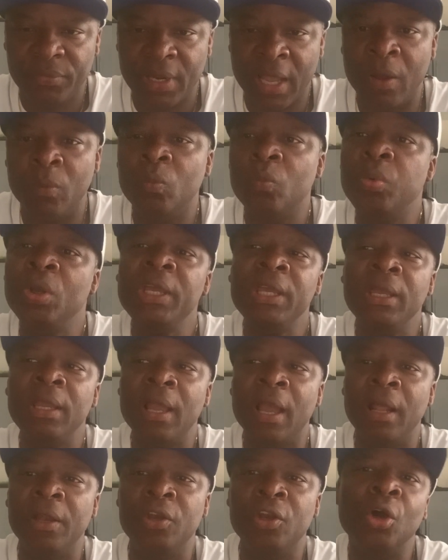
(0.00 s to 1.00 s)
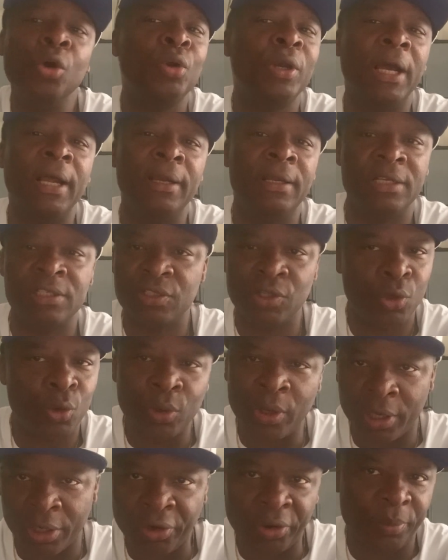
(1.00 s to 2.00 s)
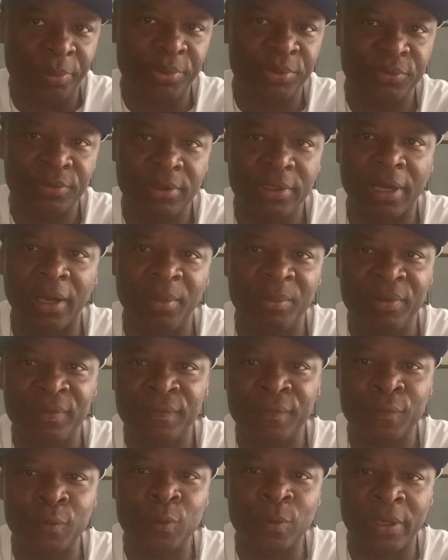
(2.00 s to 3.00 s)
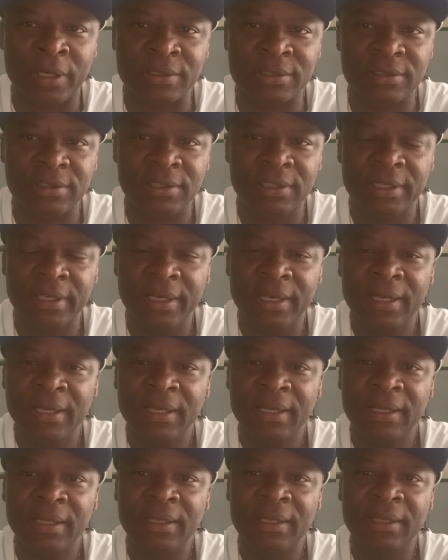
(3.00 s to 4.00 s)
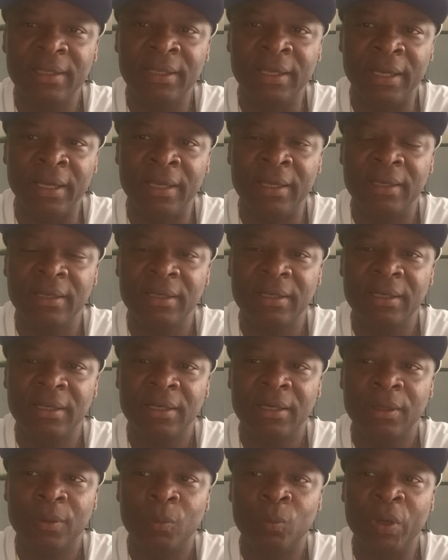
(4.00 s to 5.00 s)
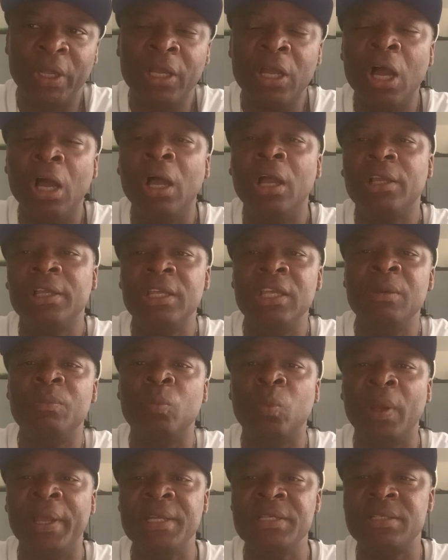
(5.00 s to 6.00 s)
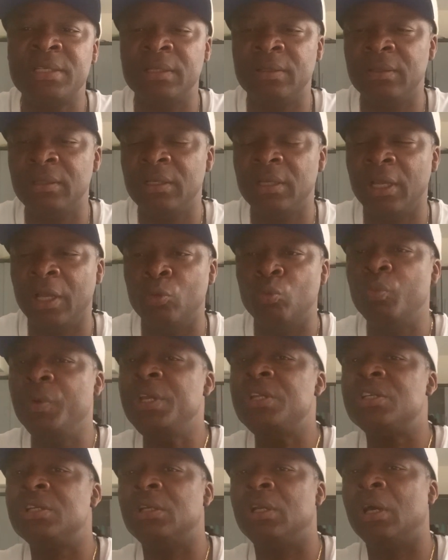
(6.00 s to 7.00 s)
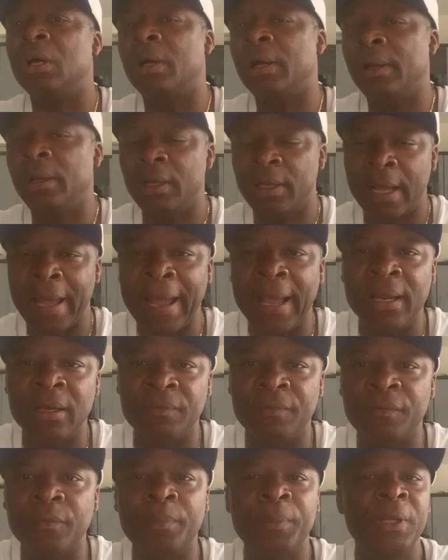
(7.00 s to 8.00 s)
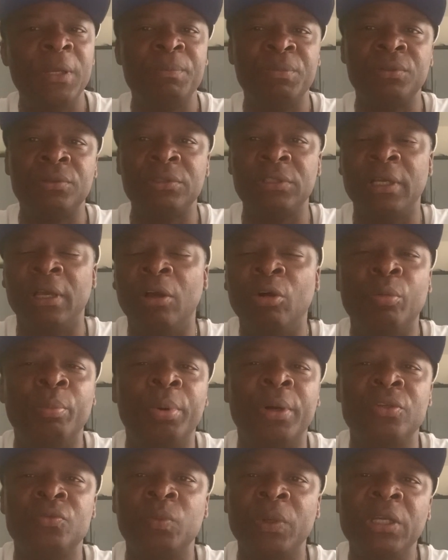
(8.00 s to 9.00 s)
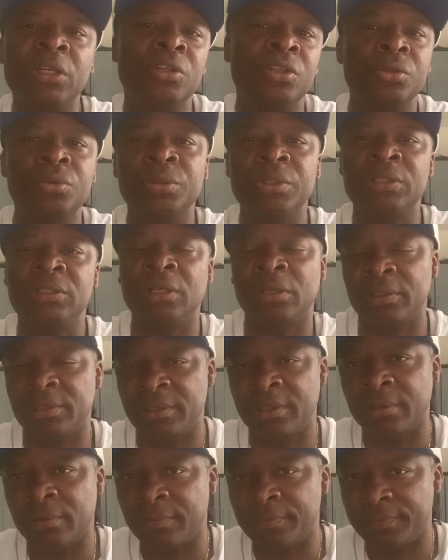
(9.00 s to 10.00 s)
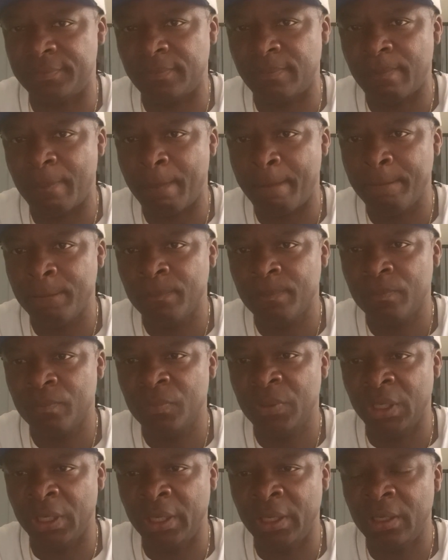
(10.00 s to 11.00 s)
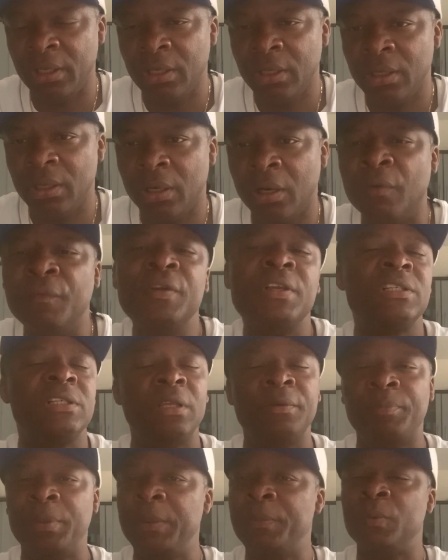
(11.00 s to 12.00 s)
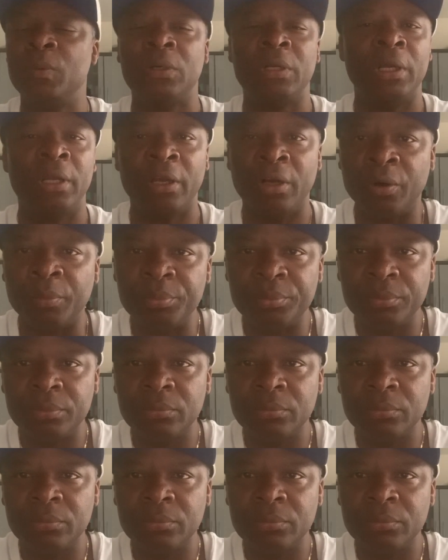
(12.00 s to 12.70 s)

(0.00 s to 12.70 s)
and we know that there's no help coming for us, yeah, we can't keep waiting and reaching our hand for people to help us. We can do this ourselves. Yeah. Obviously, if people want to help,